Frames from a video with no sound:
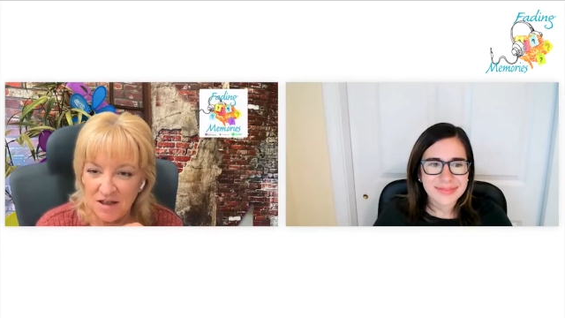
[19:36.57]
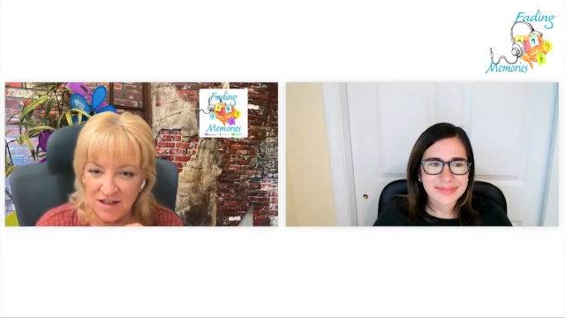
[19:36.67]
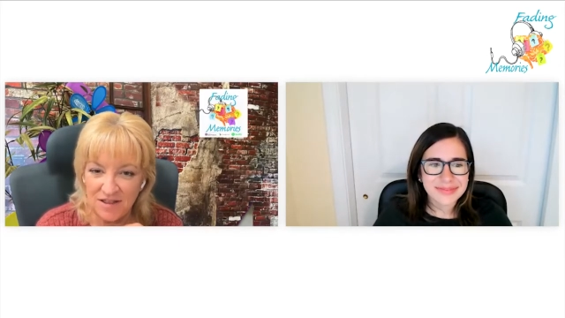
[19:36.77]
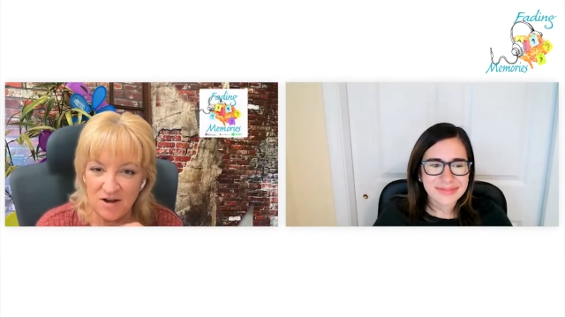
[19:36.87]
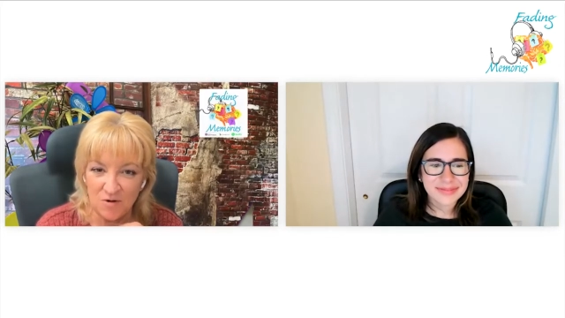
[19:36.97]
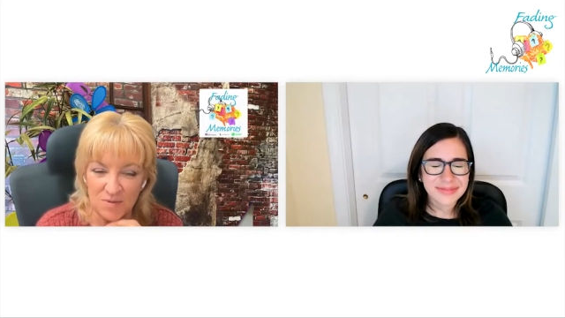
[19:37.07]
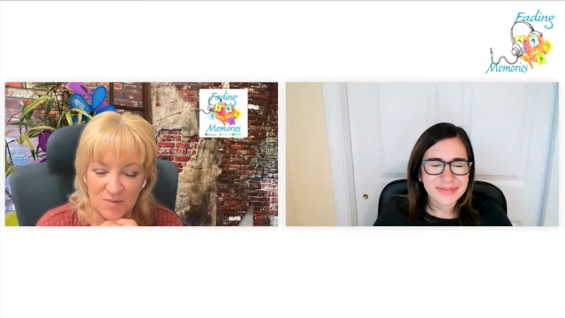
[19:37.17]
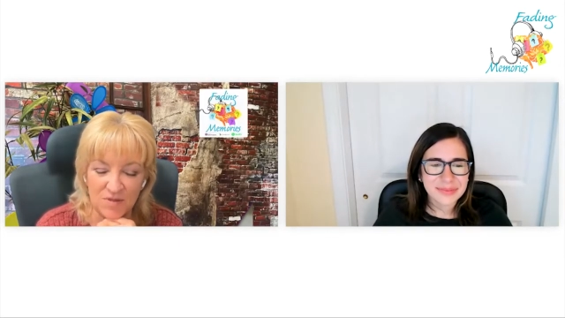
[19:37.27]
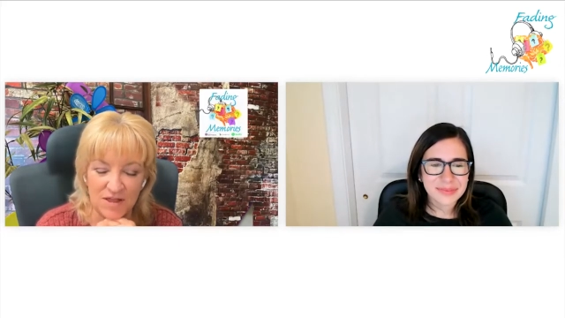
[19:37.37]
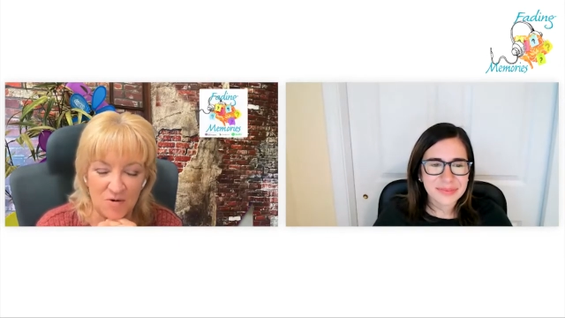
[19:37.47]
Speaker 1: and they don't
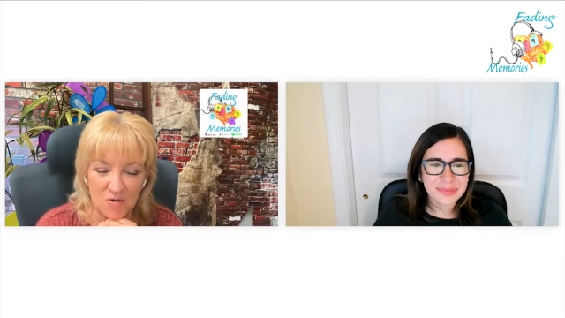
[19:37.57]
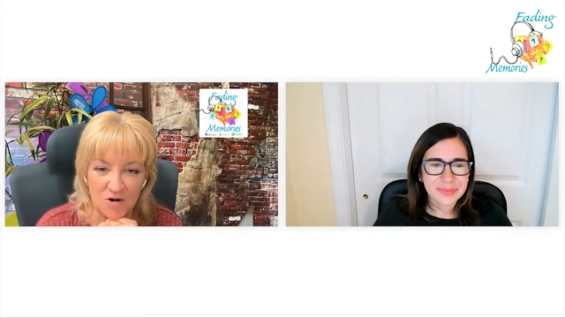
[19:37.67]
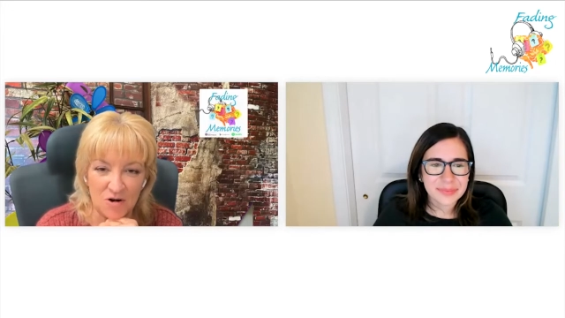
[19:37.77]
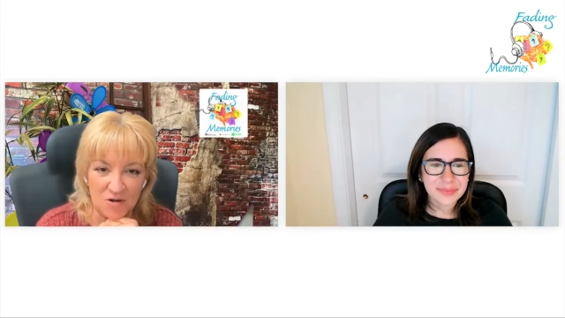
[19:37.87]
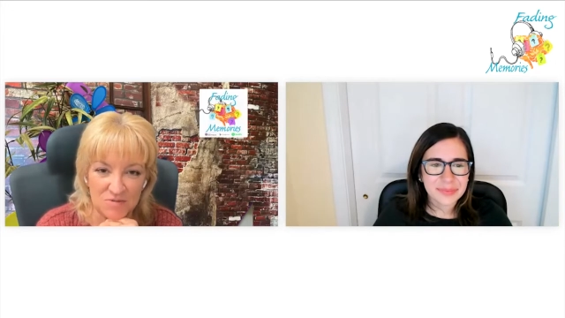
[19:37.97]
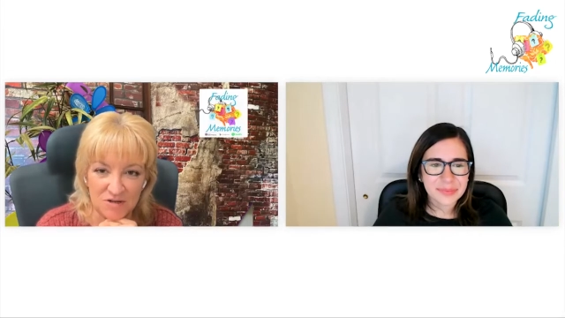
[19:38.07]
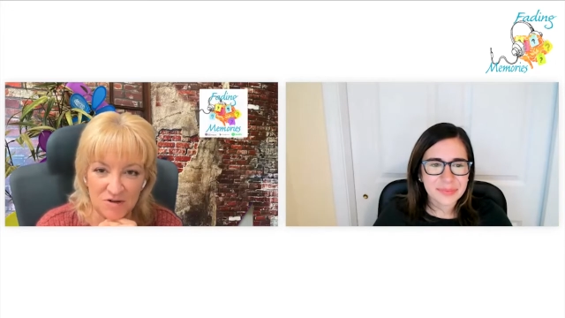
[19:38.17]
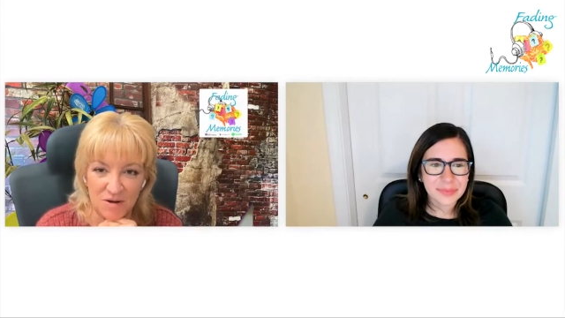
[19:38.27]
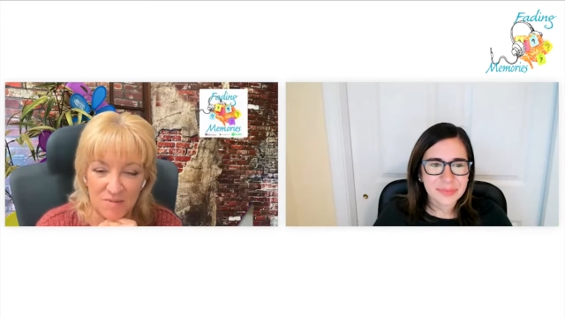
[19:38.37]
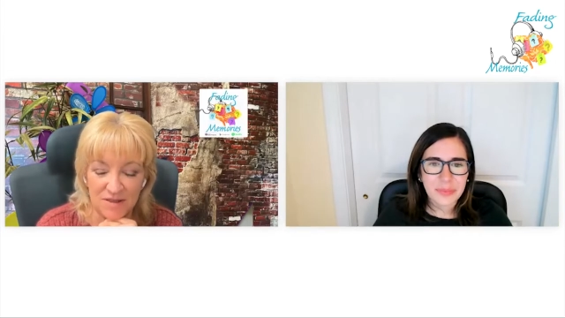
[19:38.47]
remember they ordered them so
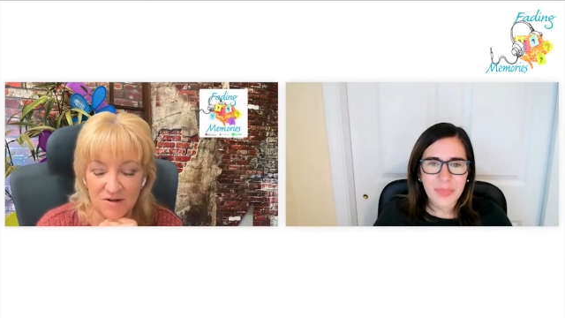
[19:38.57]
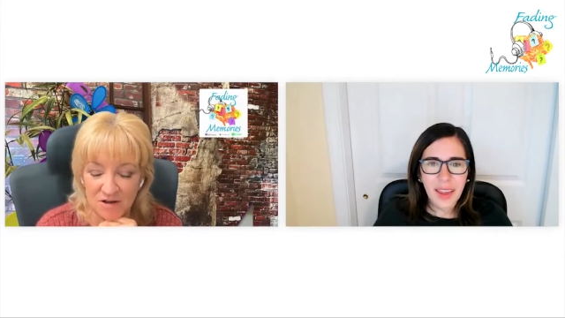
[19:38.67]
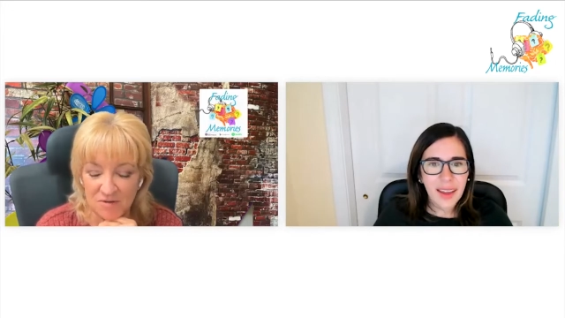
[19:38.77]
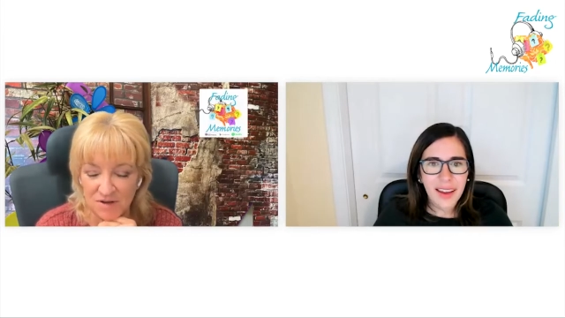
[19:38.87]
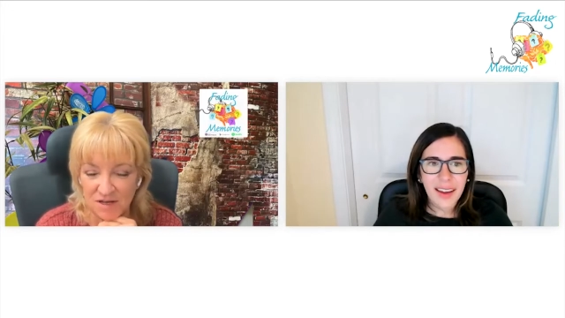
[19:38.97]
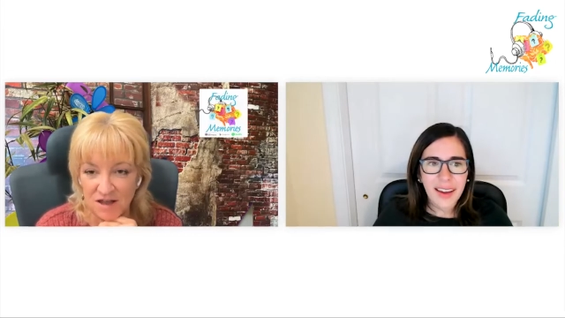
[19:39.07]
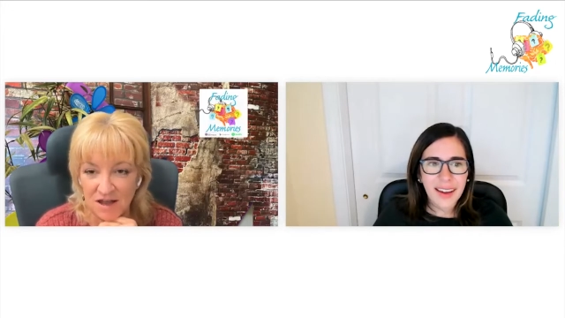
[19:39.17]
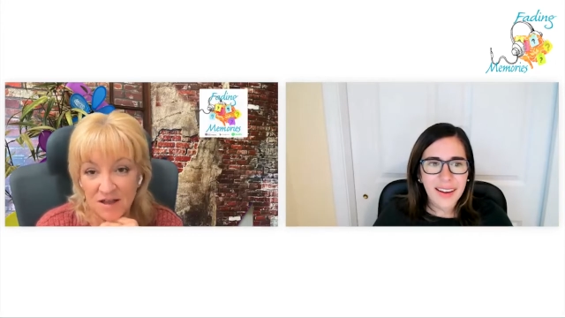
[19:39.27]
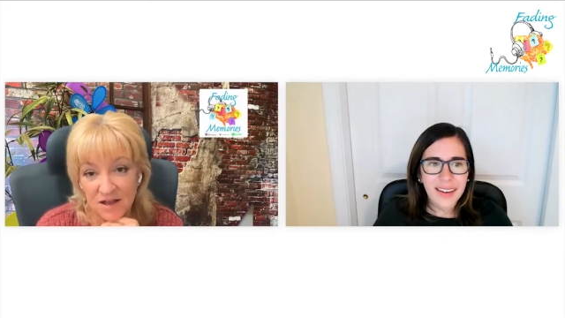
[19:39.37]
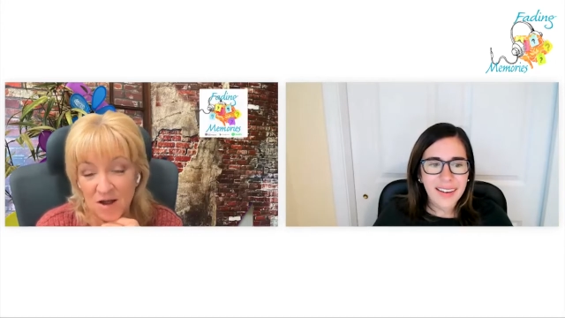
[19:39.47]
i mean there could be
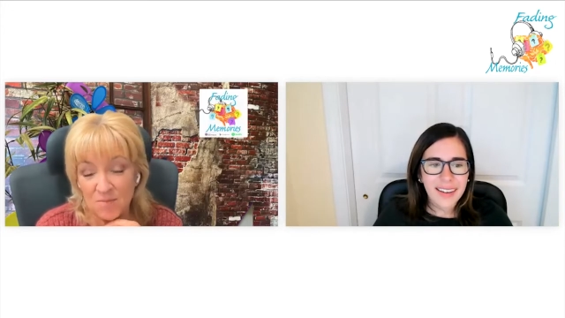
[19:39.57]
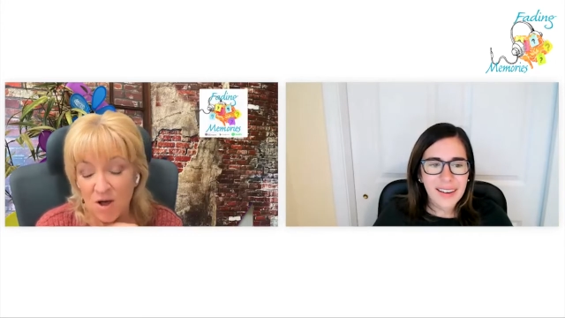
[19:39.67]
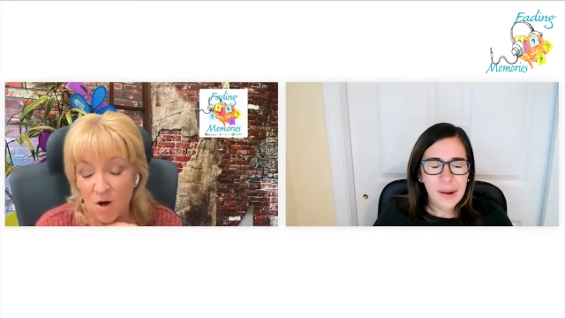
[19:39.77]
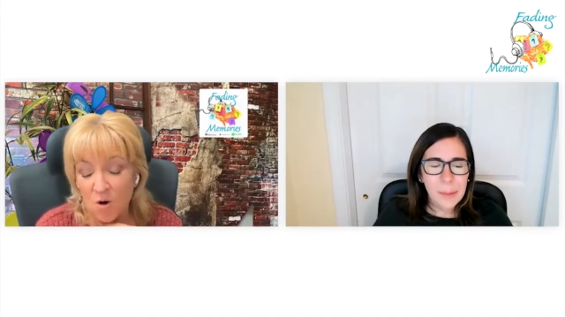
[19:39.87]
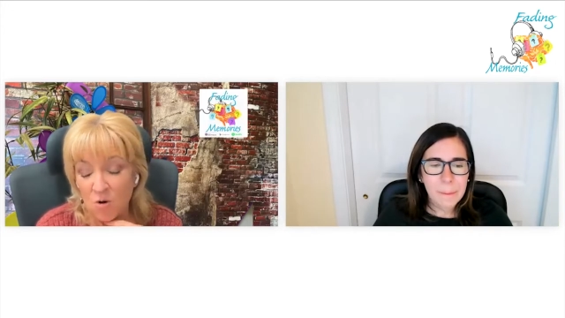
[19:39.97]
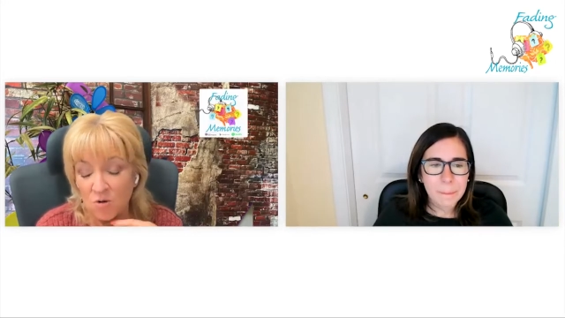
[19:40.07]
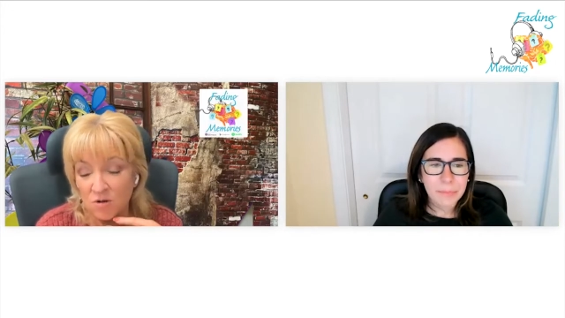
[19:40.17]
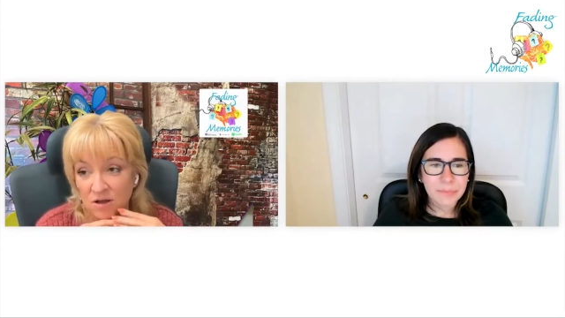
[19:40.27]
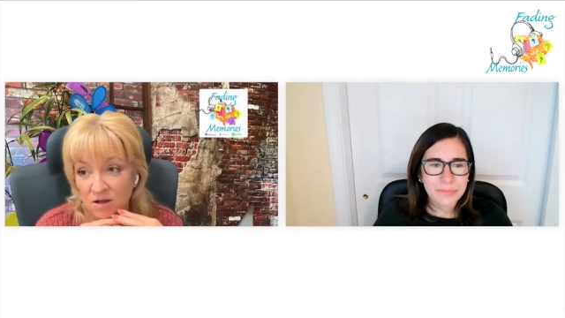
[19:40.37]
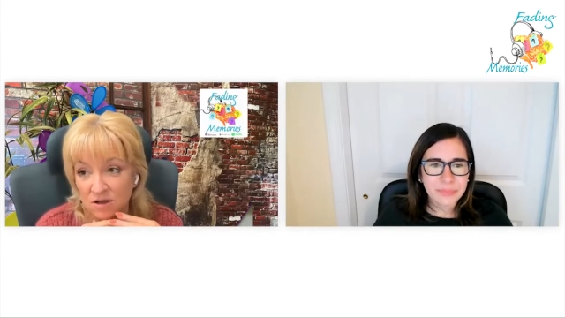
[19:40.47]
that could be a
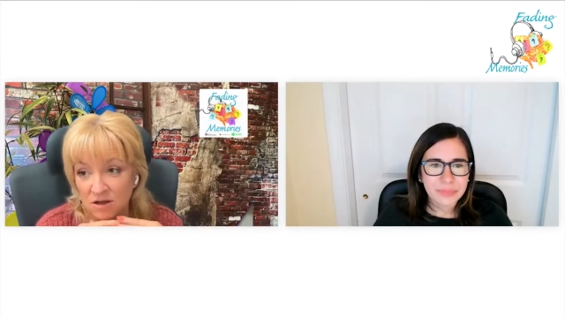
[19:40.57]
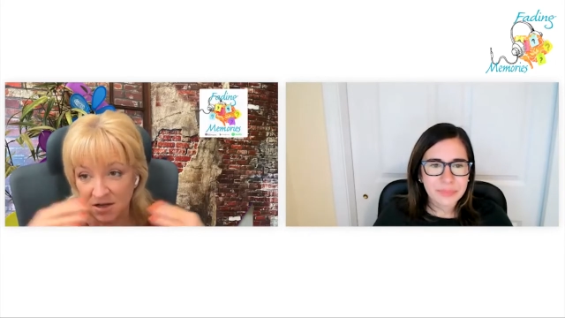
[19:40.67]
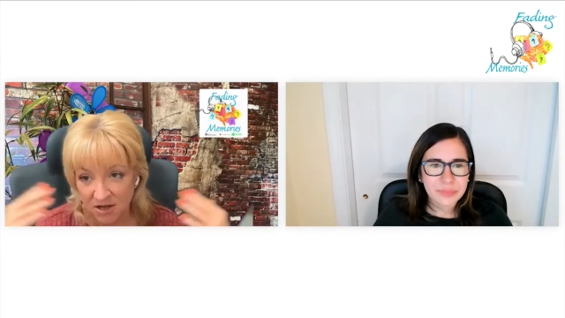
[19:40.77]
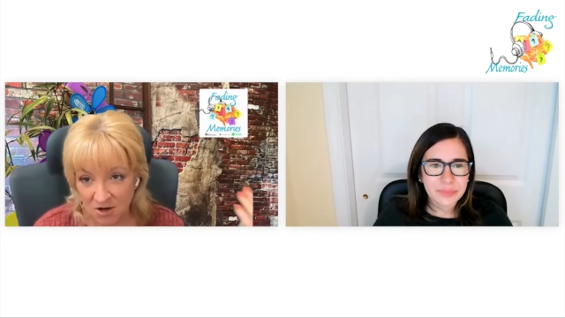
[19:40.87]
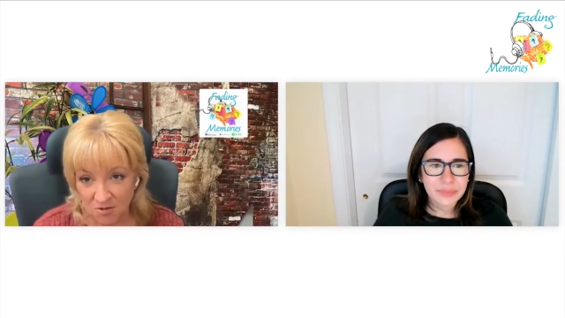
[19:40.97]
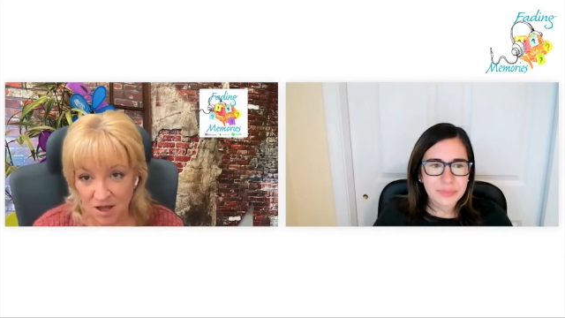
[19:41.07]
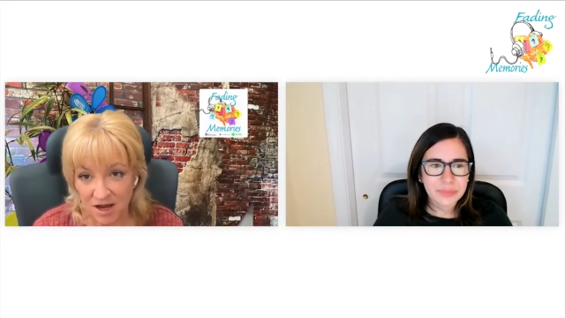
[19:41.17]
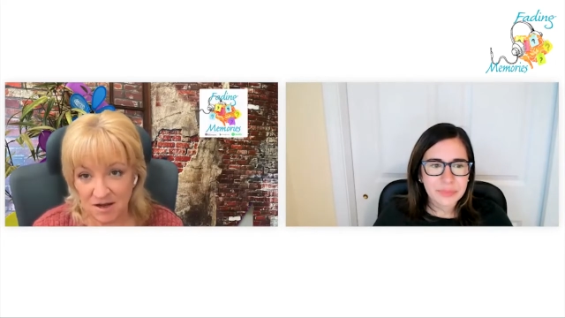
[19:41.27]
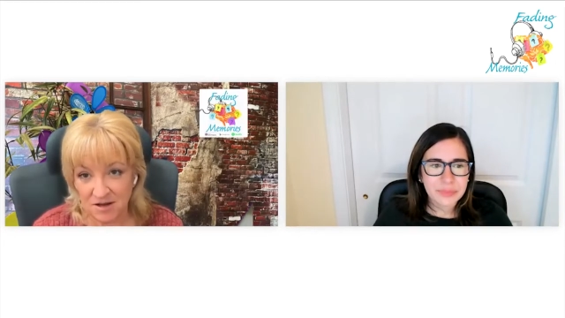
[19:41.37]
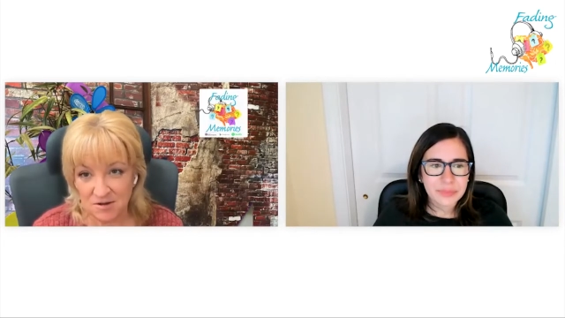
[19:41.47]
whole you know
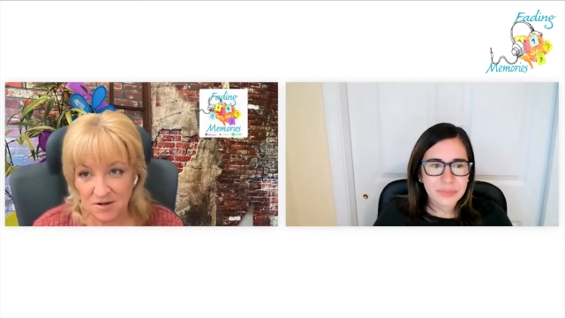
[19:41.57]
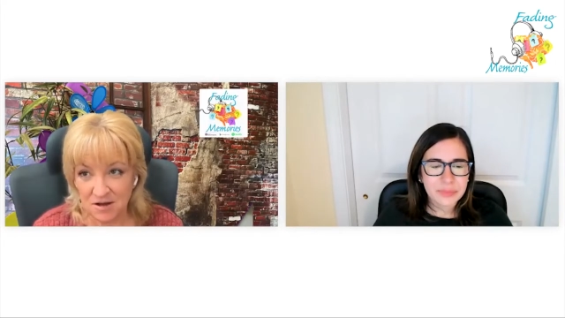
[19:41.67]
like